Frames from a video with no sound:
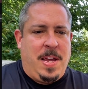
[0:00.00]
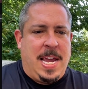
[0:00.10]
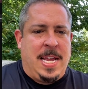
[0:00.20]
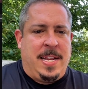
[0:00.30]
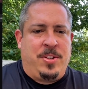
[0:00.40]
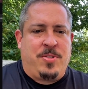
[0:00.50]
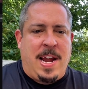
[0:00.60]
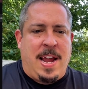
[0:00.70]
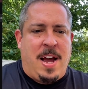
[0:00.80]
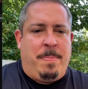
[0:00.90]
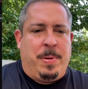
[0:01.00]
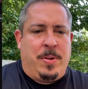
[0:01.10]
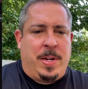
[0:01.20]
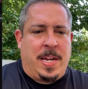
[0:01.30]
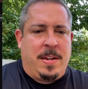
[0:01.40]
and let's try
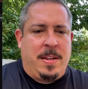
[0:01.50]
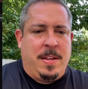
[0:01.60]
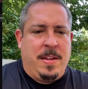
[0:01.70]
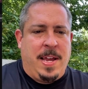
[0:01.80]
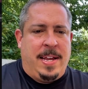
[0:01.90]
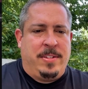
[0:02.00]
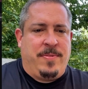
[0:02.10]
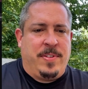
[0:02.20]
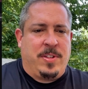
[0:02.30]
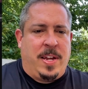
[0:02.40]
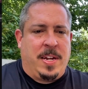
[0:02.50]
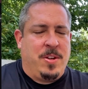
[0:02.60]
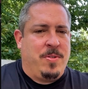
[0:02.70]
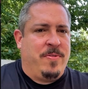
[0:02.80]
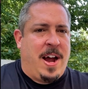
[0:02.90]
uploading it as if it's like a
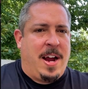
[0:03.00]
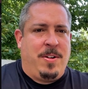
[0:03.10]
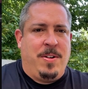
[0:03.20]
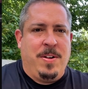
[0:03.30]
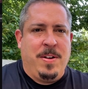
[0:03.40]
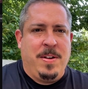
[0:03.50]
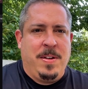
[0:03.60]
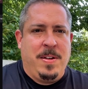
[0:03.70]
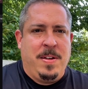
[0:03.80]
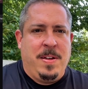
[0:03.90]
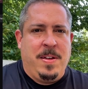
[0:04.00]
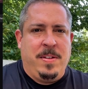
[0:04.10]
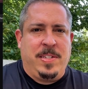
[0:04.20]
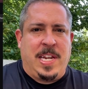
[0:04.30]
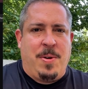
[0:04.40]
new file.
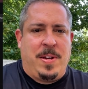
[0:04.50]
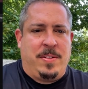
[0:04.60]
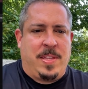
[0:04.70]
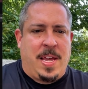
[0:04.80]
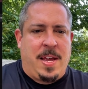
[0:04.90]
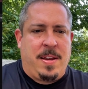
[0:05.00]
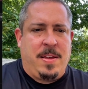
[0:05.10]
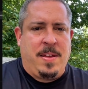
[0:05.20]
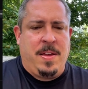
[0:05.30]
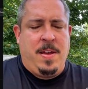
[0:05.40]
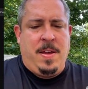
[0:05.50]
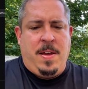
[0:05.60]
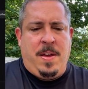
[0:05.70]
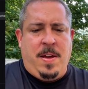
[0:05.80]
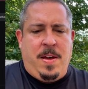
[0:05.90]
See how it does that.
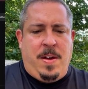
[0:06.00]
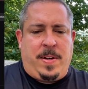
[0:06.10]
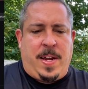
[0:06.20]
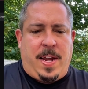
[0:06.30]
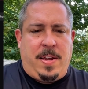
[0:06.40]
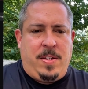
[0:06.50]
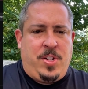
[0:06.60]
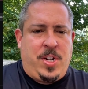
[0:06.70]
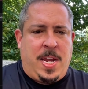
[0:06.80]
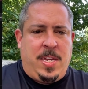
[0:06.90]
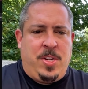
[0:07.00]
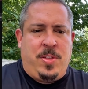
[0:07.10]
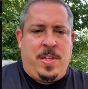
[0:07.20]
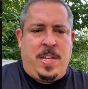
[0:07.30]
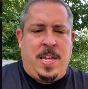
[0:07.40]
Okay, change
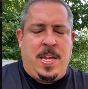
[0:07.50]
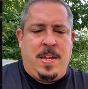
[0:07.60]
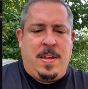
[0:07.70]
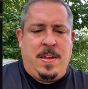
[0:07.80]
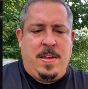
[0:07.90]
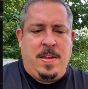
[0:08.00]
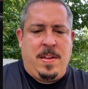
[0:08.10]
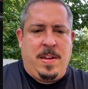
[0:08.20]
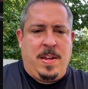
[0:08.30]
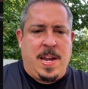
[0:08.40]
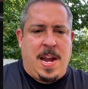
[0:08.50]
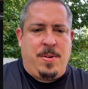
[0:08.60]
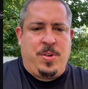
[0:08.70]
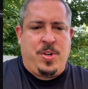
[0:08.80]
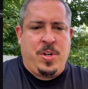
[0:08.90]
the
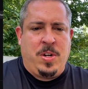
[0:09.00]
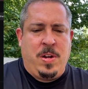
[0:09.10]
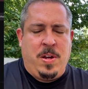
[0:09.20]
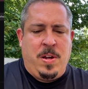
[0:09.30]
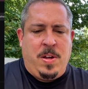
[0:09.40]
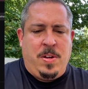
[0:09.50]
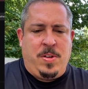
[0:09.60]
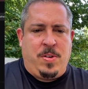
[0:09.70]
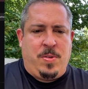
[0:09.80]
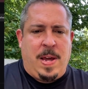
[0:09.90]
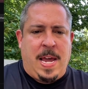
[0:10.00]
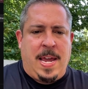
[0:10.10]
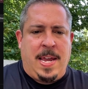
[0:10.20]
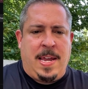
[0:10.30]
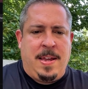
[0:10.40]
count to
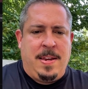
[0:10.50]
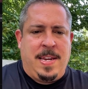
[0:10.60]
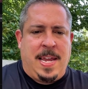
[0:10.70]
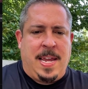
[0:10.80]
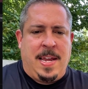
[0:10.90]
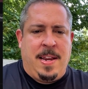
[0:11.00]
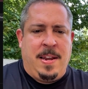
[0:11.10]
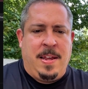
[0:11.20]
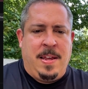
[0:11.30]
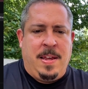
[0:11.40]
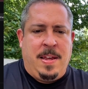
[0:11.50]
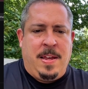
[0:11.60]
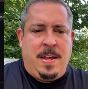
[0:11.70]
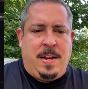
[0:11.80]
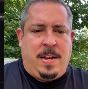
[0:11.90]
a tan
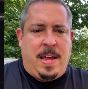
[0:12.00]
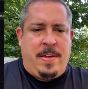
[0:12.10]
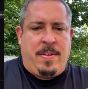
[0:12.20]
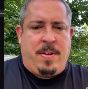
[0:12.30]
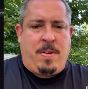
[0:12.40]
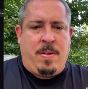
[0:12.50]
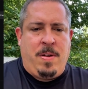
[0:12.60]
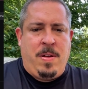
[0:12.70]
leather